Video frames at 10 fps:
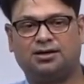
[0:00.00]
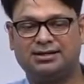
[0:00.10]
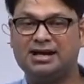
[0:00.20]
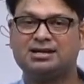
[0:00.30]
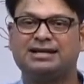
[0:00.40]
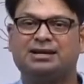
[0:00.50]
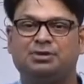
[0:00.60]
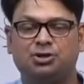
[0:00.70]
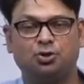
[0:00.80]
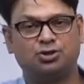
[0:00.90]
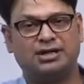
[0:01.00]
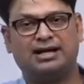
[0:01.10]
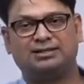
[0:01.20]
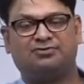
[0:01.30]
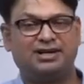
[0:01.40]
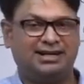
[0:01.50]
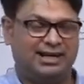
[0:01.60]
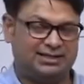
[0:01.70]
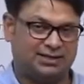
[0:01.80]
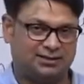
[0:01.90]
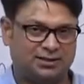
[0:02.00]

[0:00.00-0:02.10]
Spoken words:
dung can be used as a fertilizer.